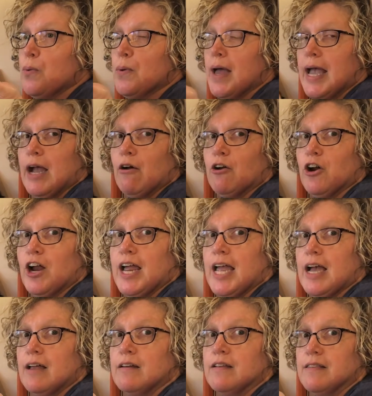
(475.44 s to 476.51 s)
air on our
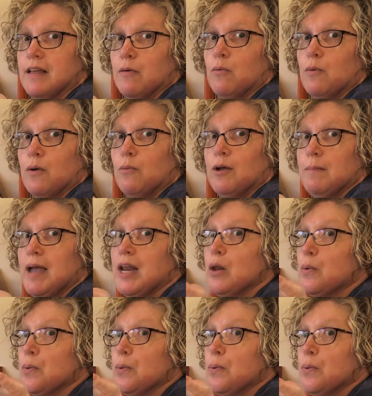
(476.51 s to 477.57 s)
hand and we made
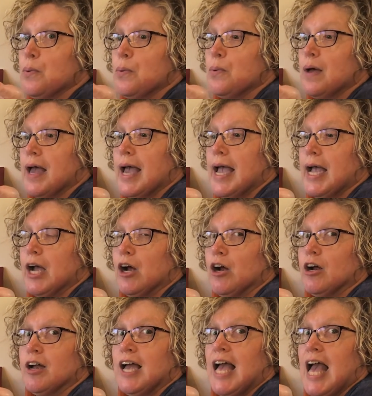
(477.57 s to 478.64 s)

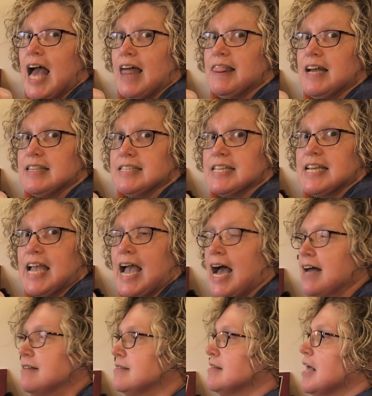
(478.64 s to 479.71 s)
air? And that's a
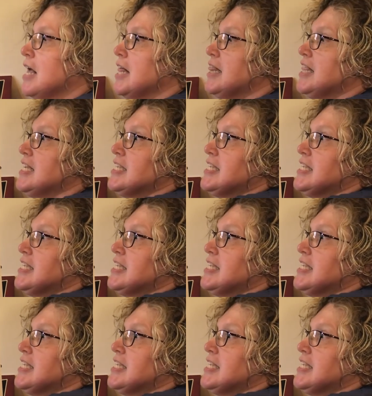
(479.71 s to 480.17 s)
gas. This